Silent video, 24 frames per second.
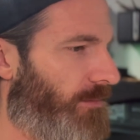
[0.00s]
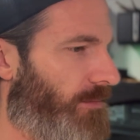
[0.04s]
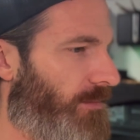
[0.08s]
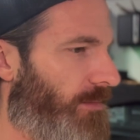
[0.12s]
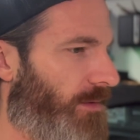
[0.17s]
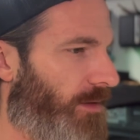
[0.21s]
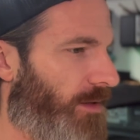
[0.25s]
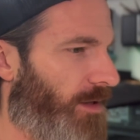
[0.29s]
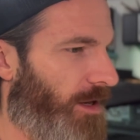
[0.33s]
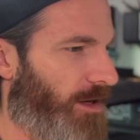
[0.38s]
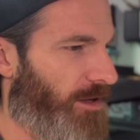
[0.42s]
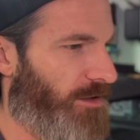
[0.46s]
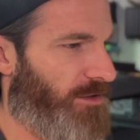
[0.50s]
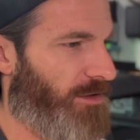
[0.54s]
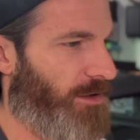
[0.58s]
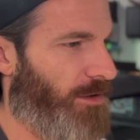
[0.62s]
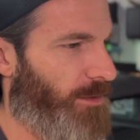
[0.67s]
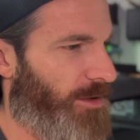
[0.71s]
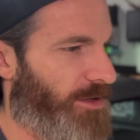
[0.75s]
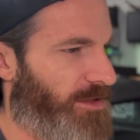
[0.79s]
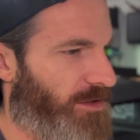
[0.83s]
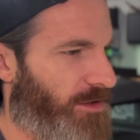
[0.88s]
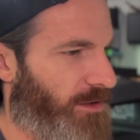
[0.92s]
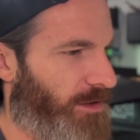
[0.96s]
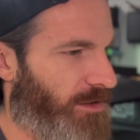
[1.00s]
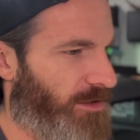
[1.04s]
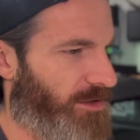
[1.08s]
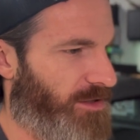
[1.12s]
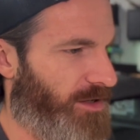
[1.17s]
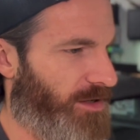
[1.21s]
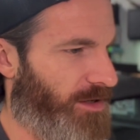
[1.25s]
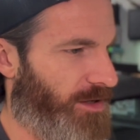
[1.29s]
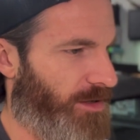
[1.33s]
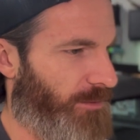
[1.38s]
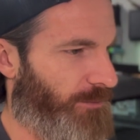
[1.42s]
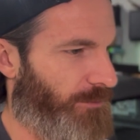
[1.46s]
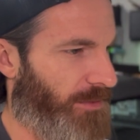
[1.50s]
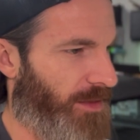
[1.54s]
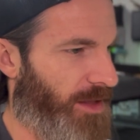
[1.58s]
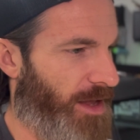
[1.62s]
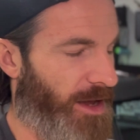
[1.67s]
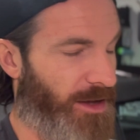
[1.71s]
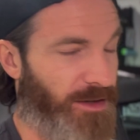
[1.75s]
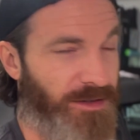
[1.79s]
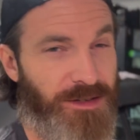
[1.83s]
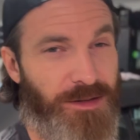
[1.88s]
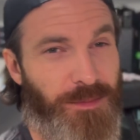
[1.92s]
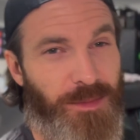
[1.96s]
And it's always good to
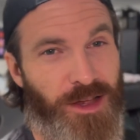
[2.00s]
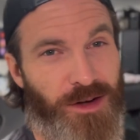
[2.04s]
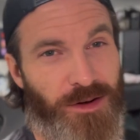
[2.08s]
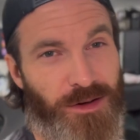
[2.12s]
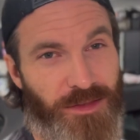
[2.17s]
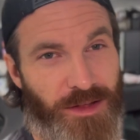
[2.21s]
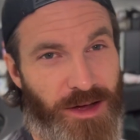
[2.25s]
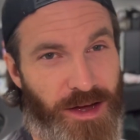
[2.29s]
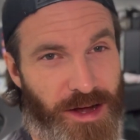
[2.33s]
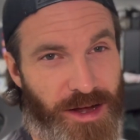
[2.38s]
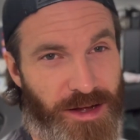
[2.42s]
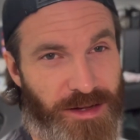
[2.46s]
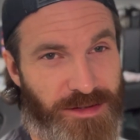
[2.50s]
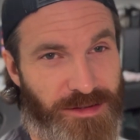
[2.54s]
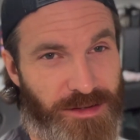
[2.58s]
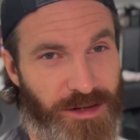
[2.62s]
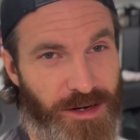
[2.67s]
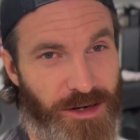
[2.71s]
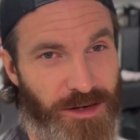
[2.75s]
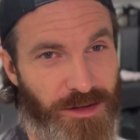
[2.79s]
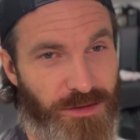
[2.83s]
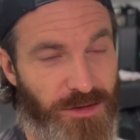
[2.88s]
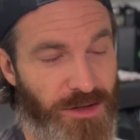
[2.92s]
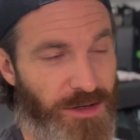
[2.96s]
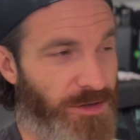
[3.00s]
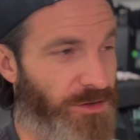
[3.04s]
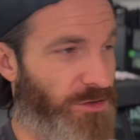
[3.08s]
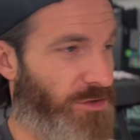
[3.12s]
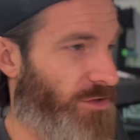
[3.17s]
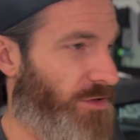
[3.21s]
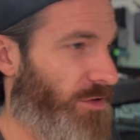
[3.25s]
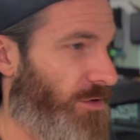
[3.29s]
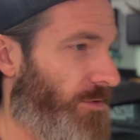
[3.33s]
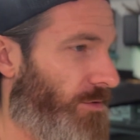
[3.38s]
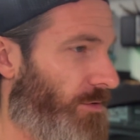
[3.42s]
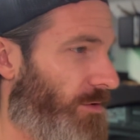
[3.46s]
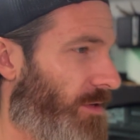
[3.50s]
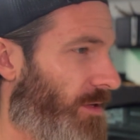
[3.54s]
estimate on the high side of things too.